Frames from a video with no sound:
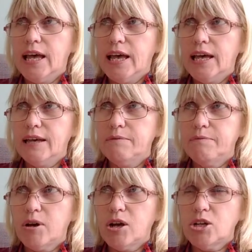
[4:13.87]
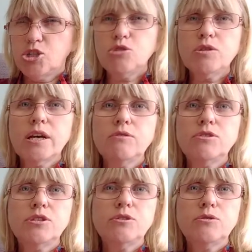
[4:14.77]
I do go
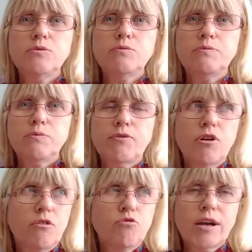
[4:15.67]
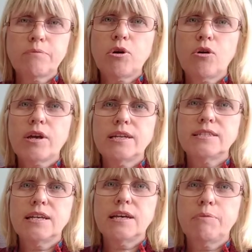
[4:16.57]
to, we've got a rag market,
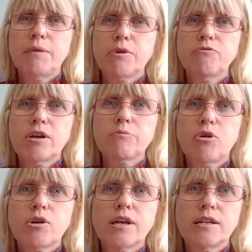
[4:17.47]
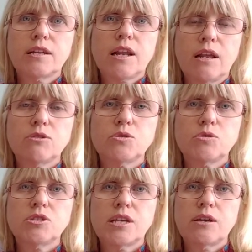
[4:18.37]
Birmingham rag market close to
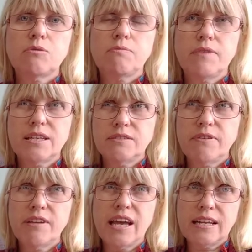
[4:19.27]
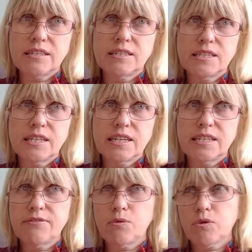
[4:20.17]
us, so that's very handy. And
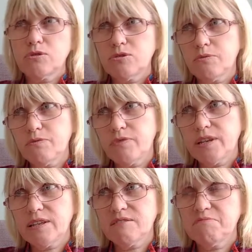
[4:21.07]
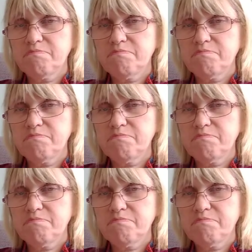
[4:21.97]
if I want something